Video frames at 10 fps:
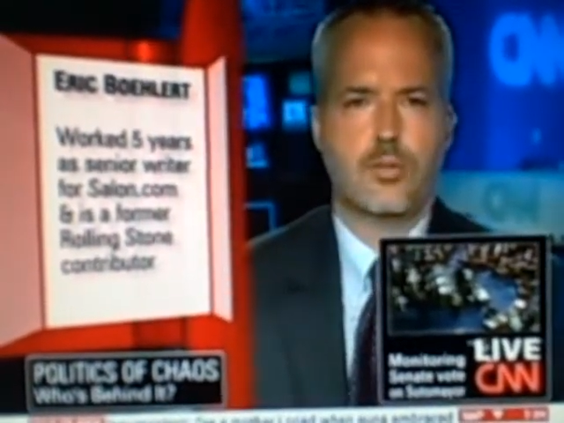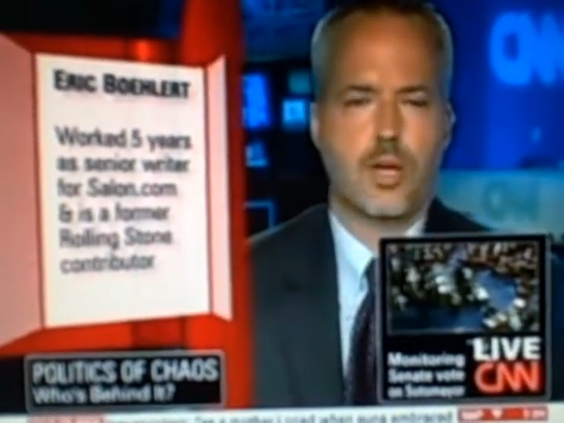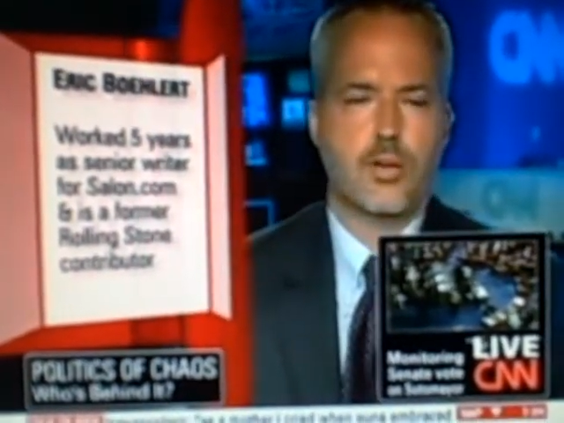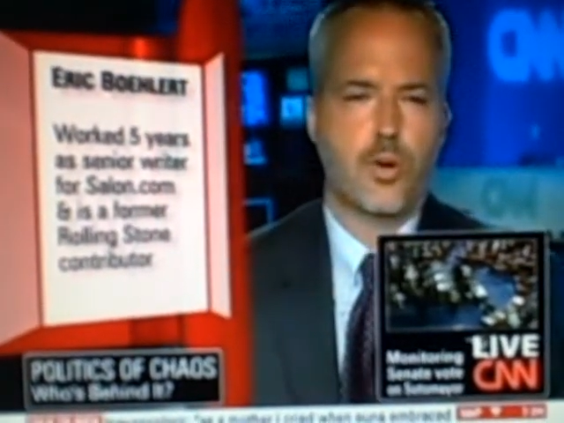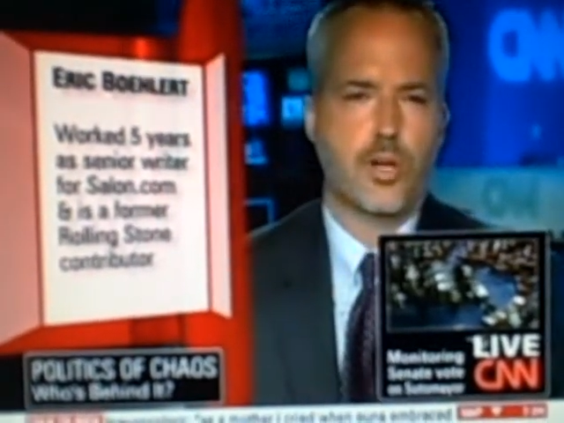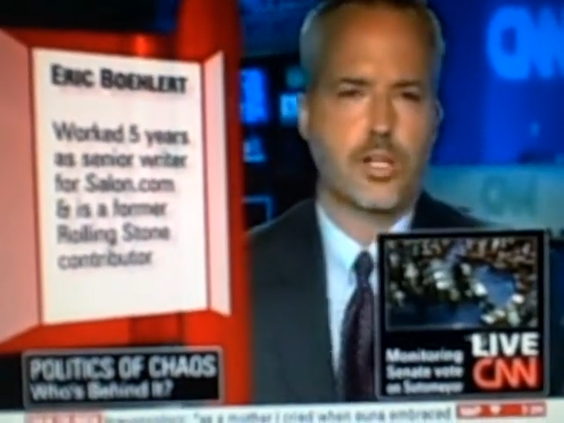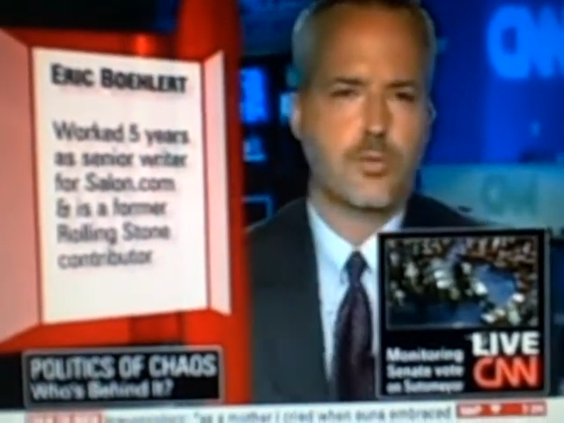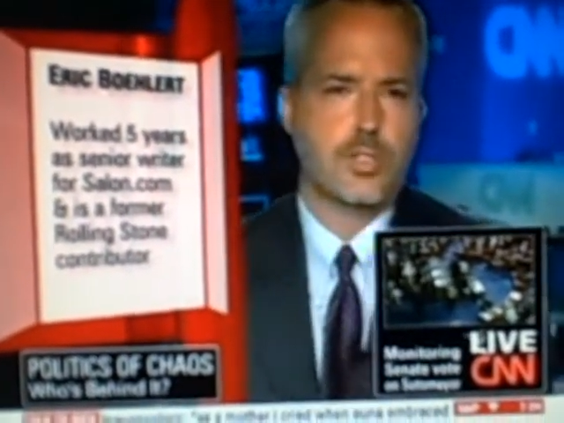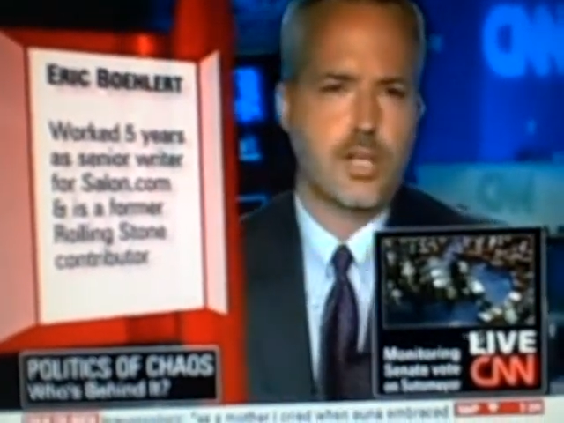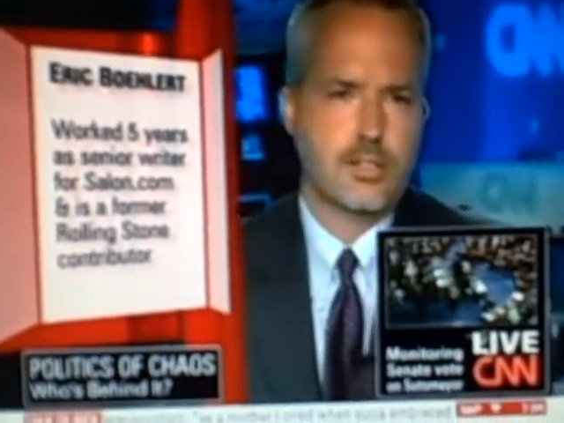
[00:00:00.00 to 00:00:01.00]
minority
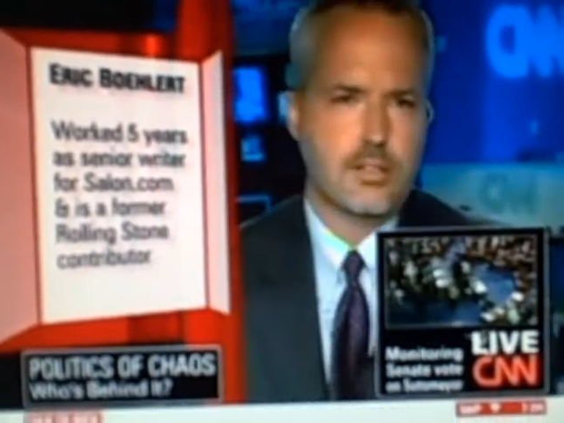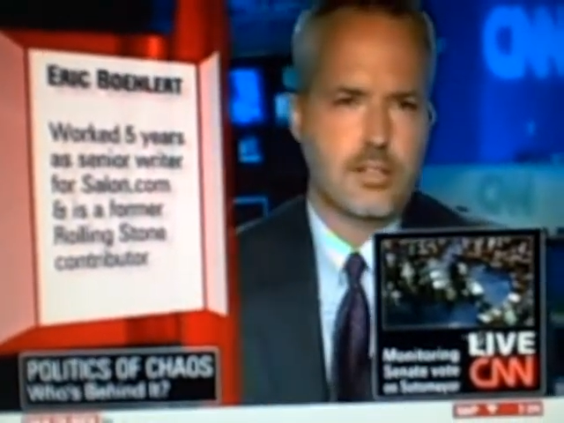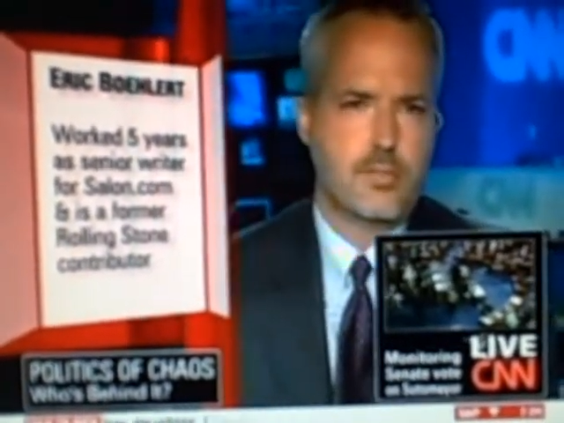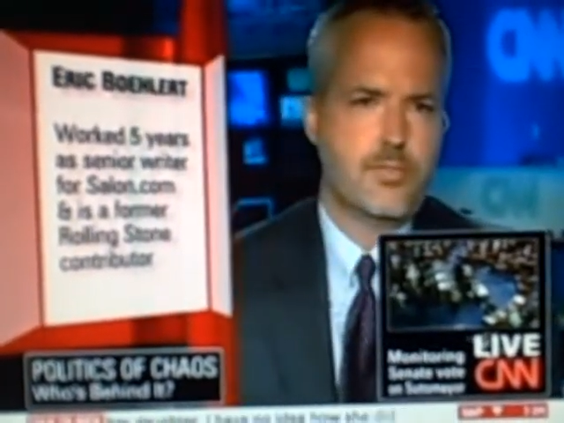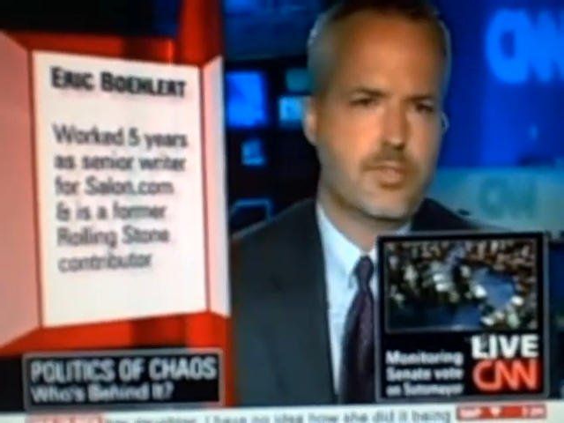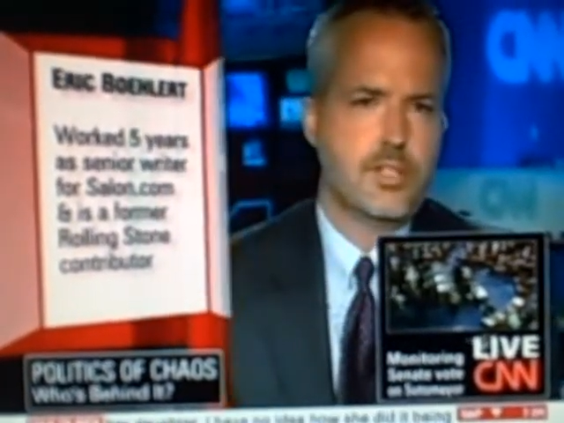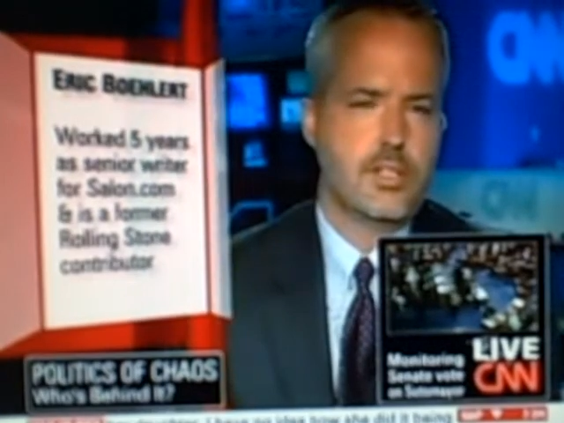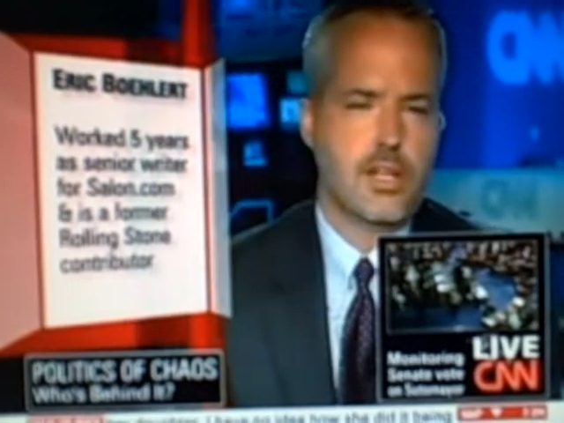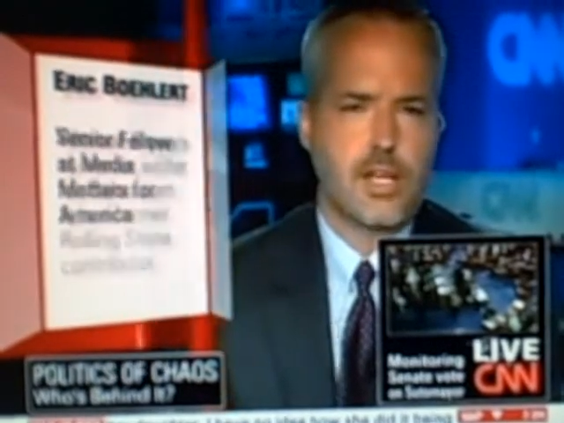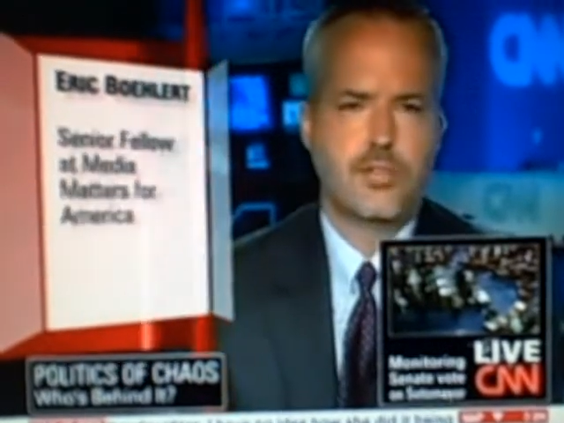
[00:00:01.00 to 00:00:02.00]
which has a
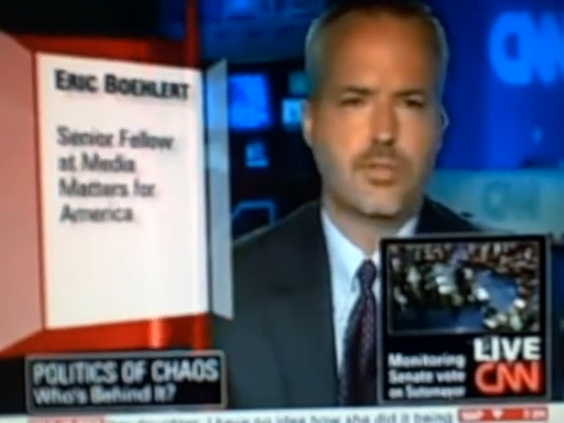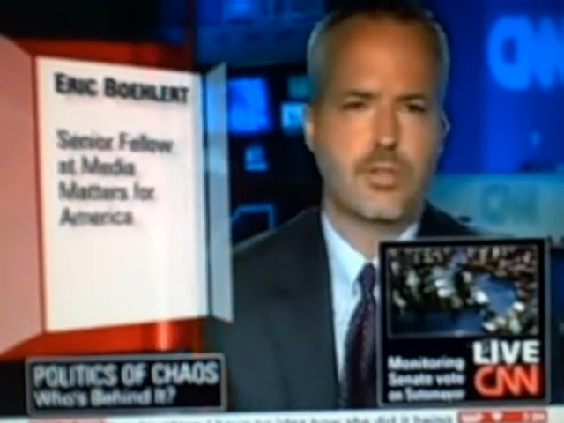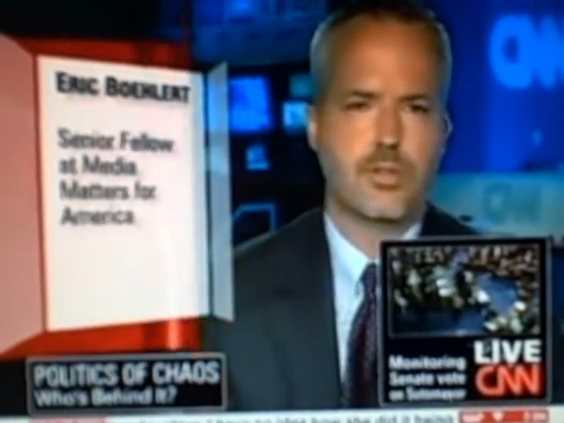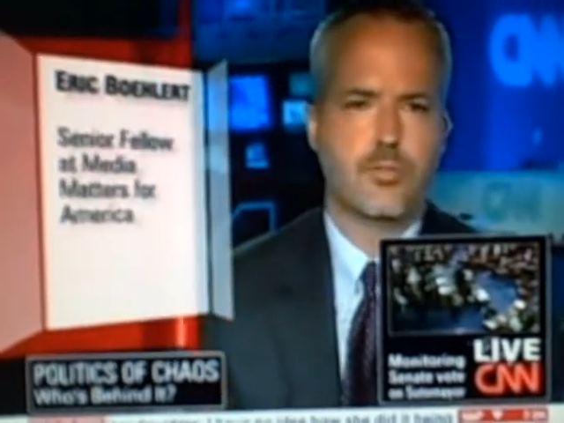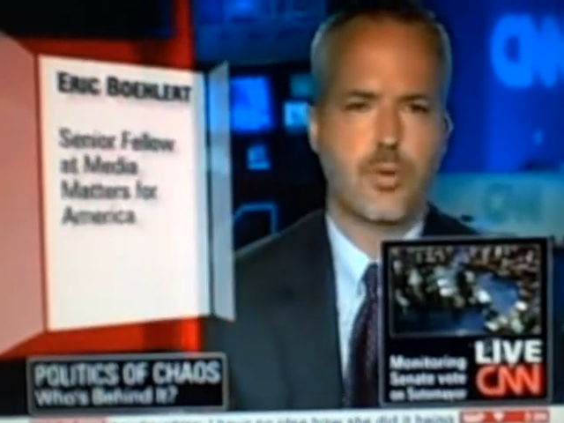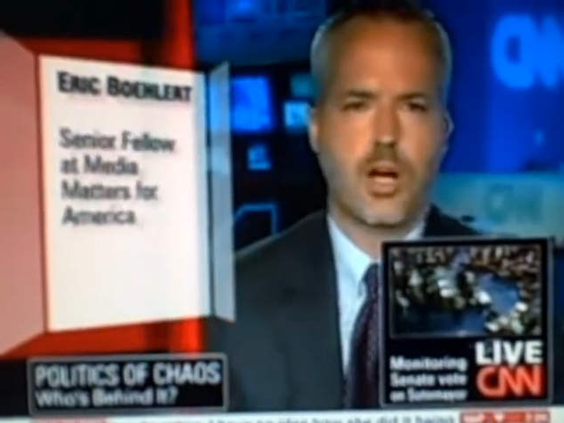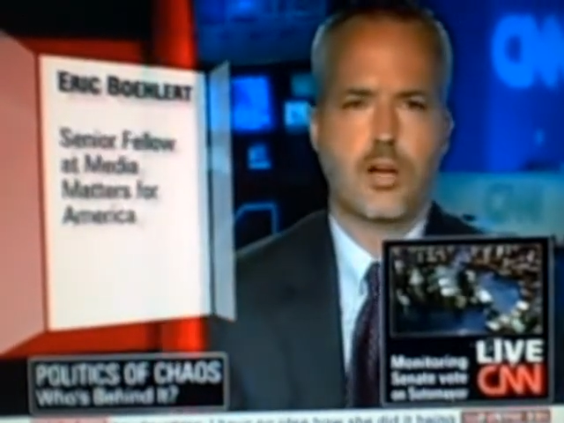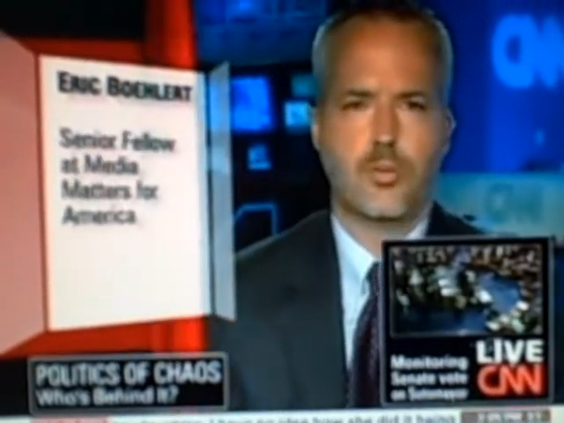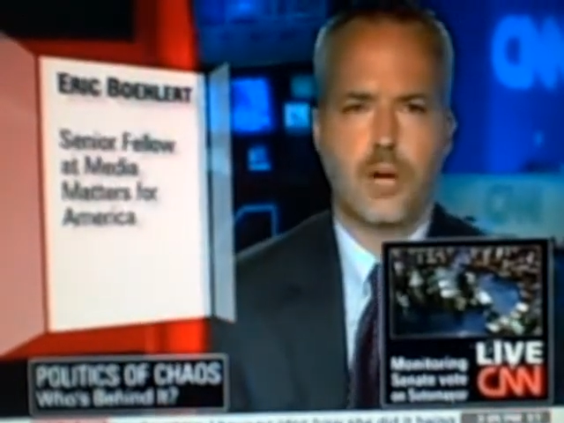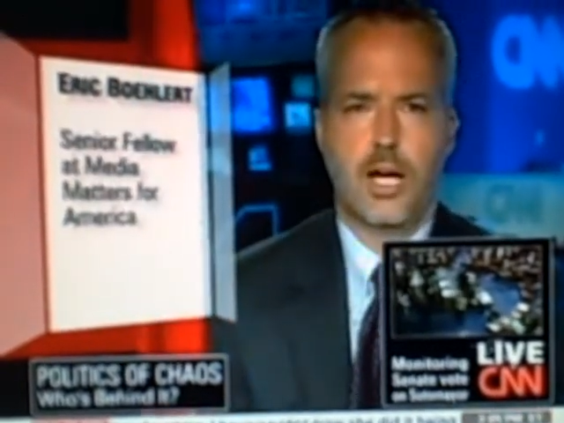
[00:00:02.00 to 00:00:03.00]
deep-seated hatred of Barack
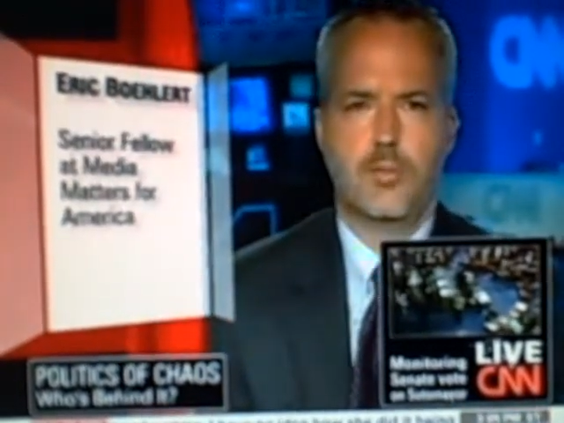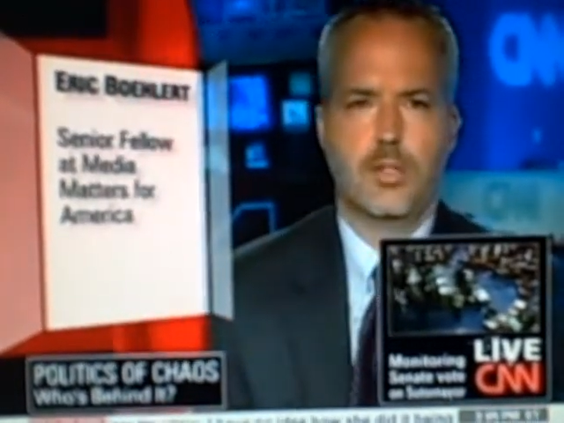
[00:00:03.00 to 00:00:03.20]
Obama.